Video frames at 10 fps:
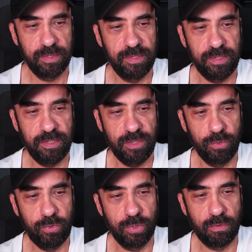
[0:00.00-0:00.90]
This is the
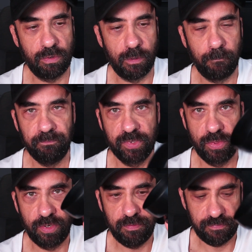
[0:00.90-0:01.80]
Yongnuo
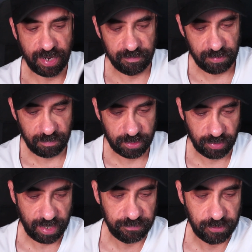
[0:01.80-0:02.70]

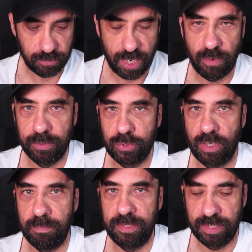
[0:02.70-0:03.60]
35mm f2. I will
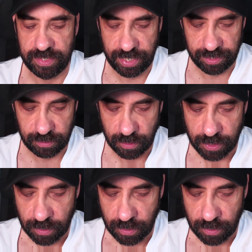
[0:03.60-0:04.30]
swap it in a second.